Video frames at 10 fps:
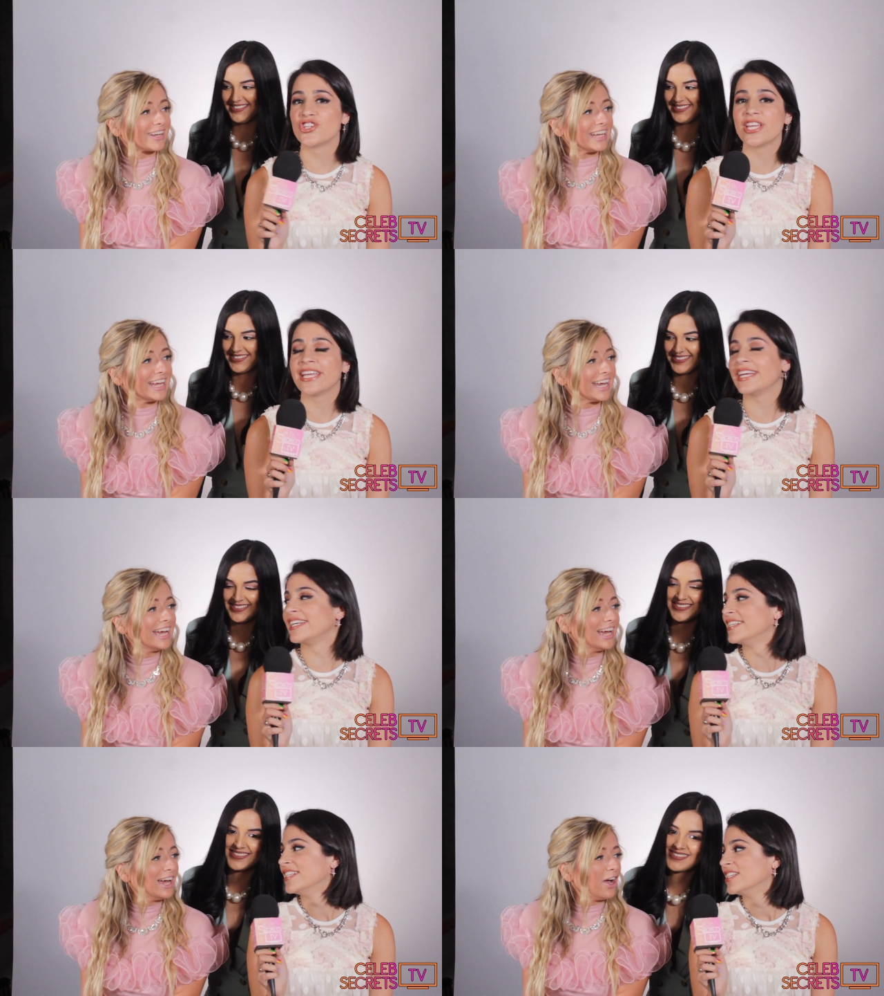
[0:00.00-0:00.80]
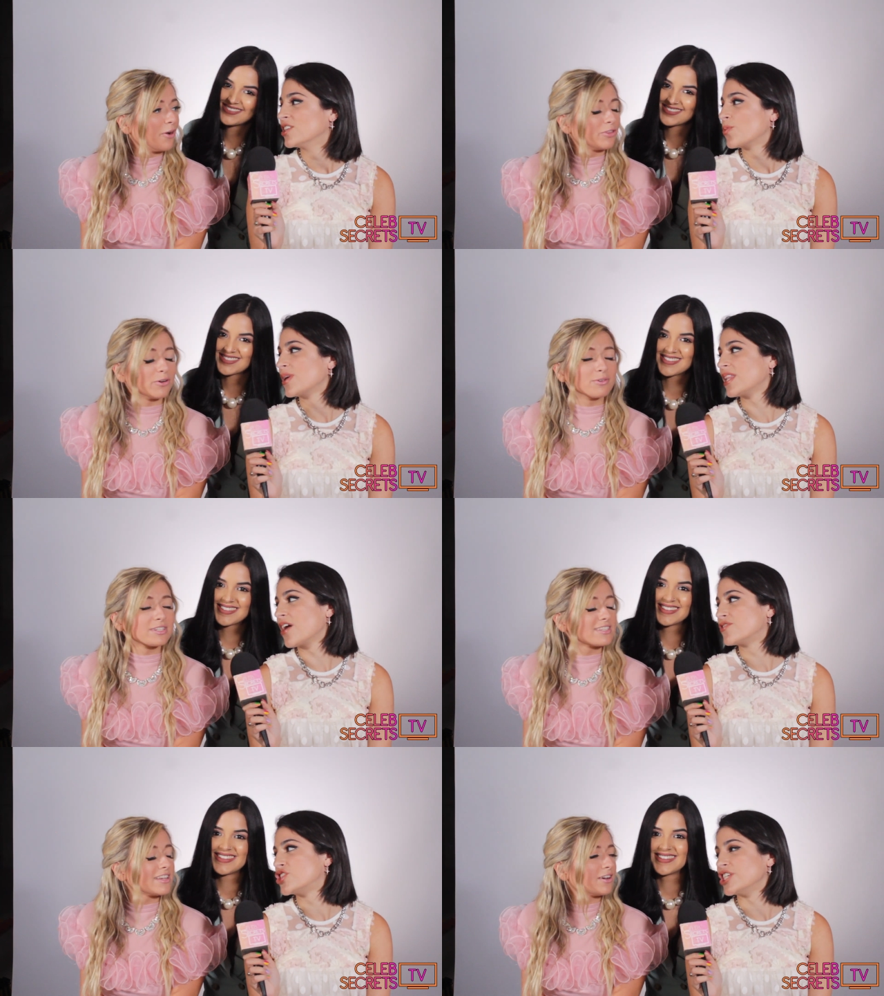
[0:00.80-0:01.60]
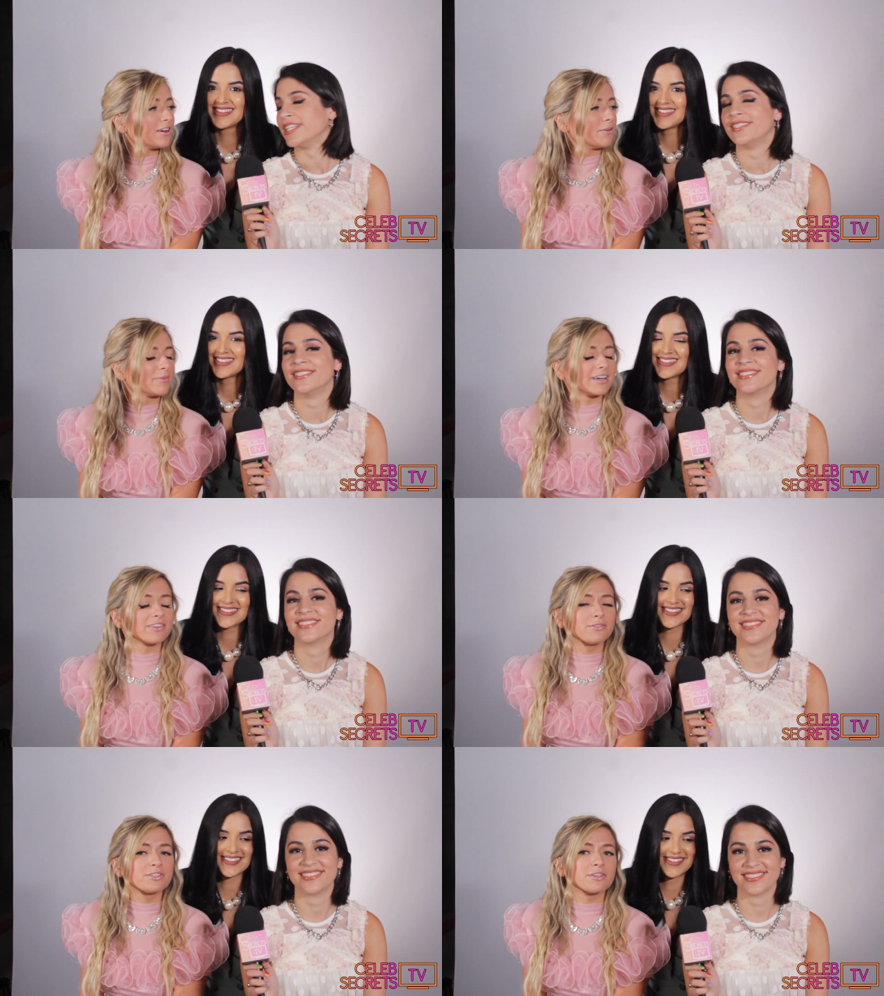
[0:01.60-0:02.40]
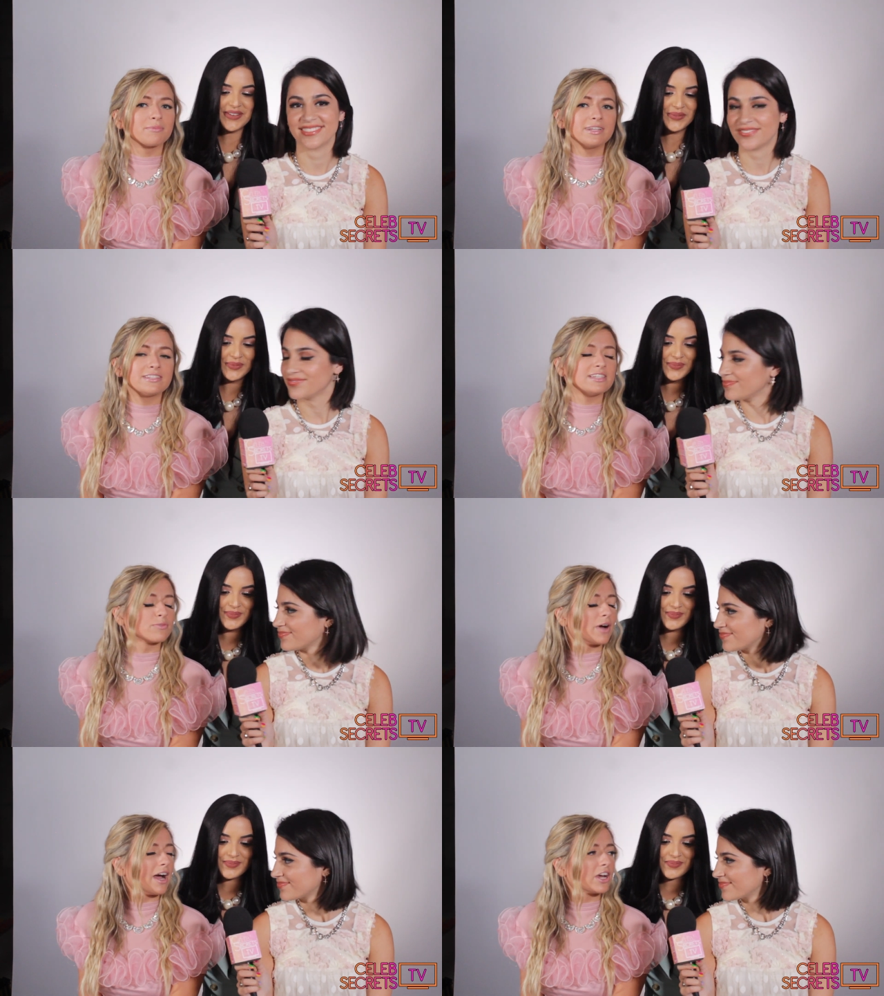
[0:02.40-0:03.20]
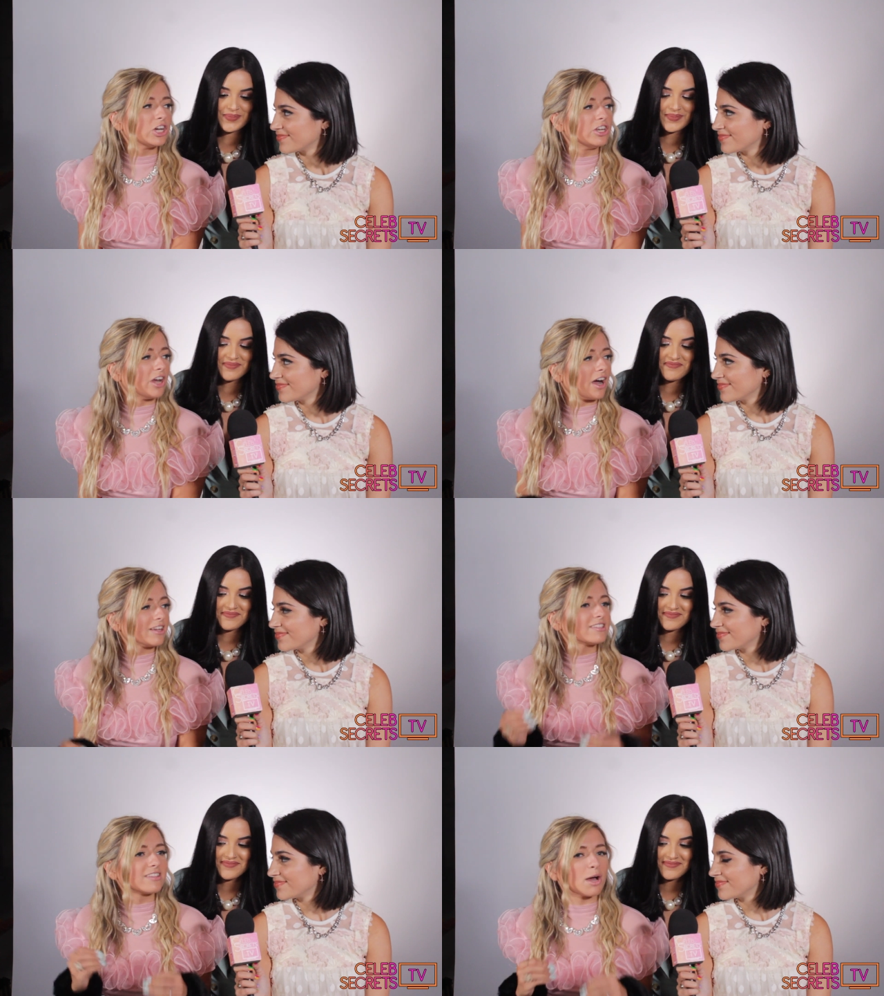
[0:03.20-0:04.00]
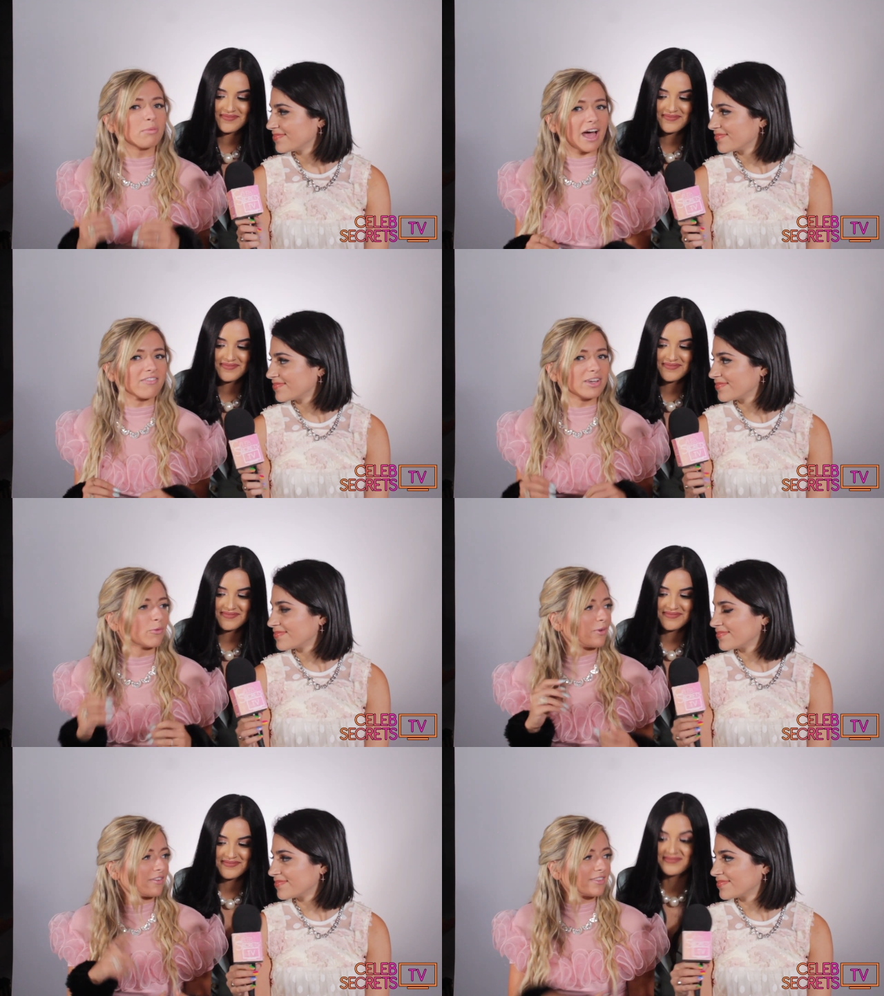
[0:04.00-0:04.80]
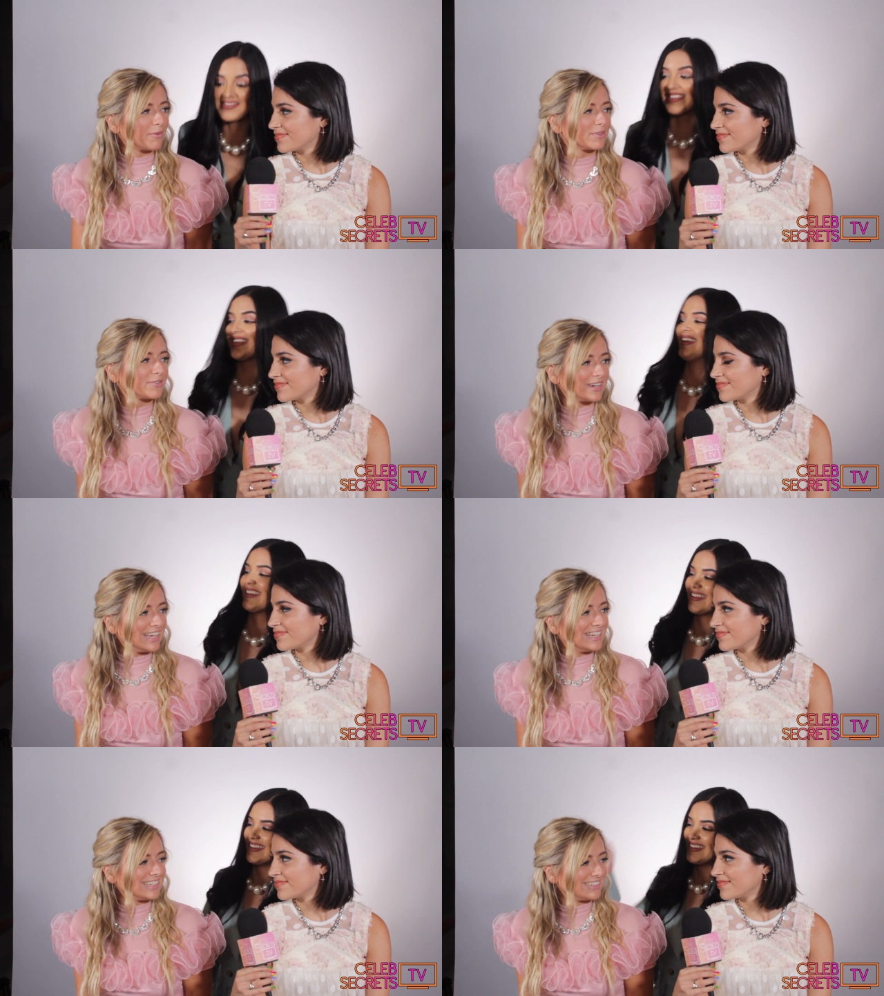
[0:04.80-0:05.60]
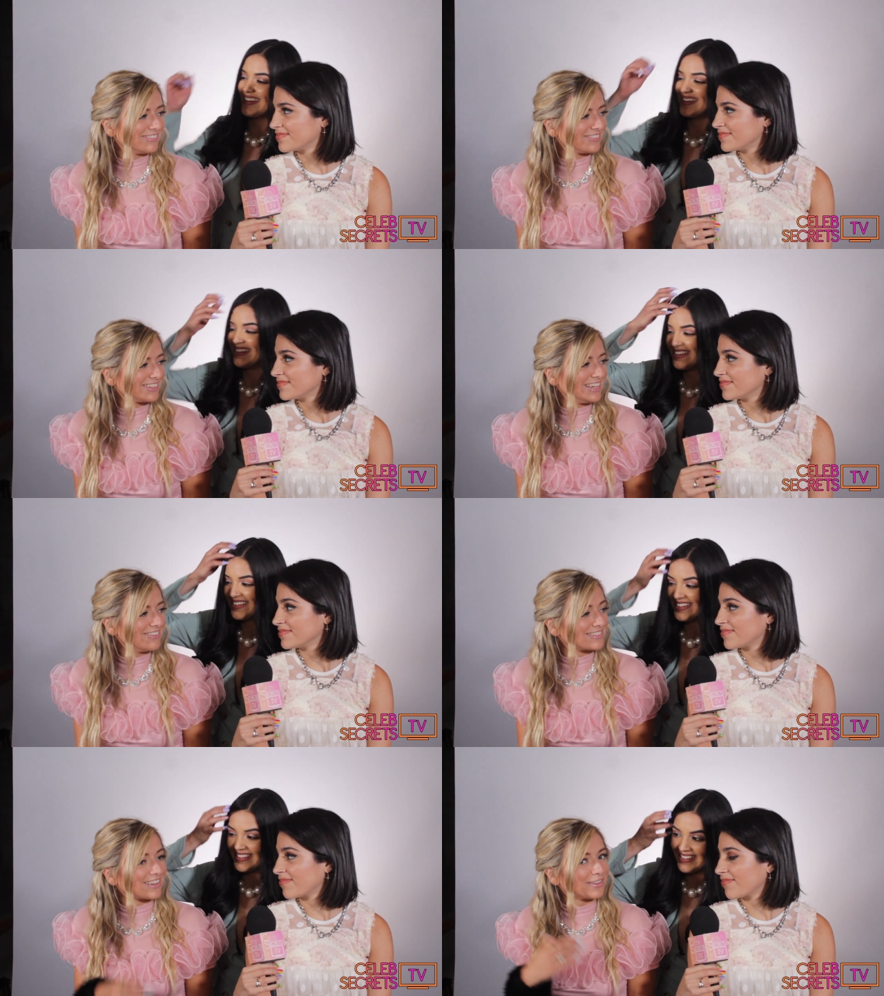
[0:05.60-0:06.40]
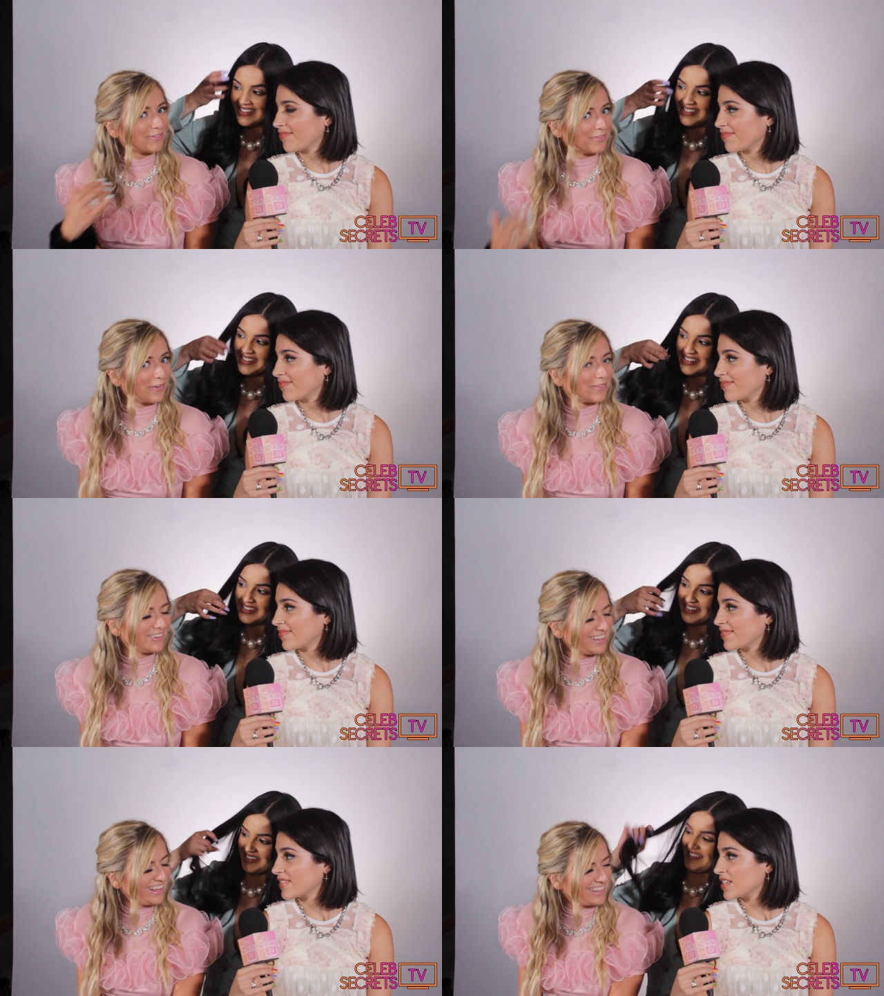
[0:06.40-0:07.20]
Speaker 1: Gene. There we was, love Gene. Oh my god, there were so many scenes where I could not stop laughing, and one of them was what he did when he was on the phone. So